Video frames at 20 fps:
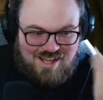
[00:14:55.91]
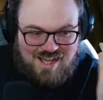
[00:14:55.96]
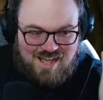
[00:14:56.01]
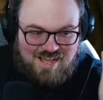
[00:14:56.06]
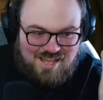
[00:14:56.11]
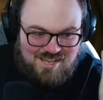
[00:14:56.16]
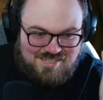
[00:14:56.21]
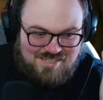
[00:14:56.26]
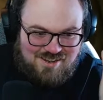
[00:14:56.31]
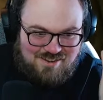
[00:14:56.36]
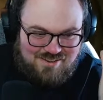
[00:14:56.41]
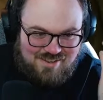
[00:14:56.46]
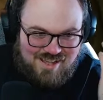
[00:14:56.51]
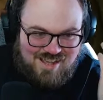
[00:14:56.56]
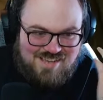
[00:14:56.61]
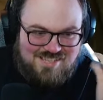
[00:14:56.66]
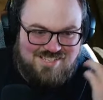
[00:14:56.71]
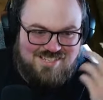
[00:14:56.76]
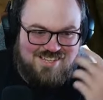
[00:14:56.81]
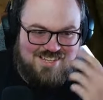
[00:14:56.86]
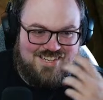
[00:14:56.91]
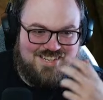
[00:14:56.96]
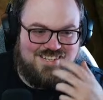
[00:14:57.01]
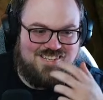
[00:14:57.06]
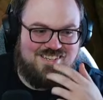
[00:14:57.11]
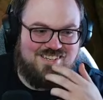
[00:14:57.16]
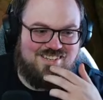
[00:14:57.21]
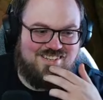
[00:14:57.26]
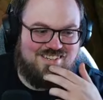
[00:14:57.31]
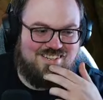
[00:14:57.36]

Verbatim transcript: I guess I'll cast it.